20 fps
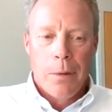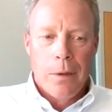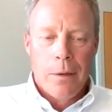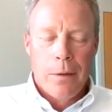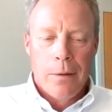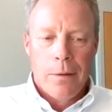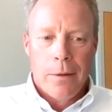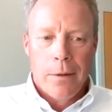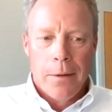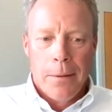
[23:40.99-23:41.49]

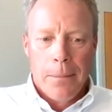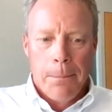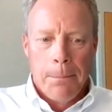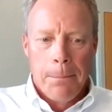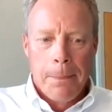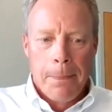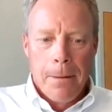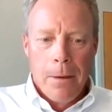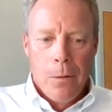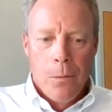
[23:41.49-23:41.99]
But
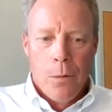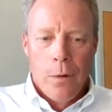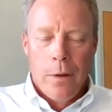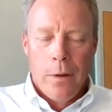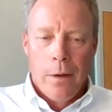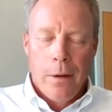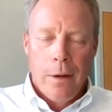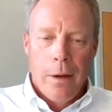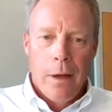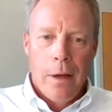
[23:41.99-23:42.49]
we
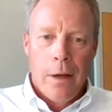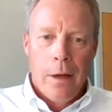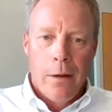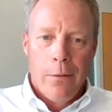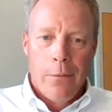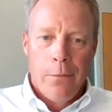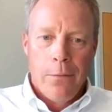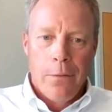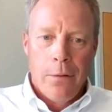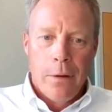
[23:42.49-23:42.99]
then
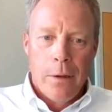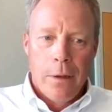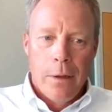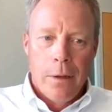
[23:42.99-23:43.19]
have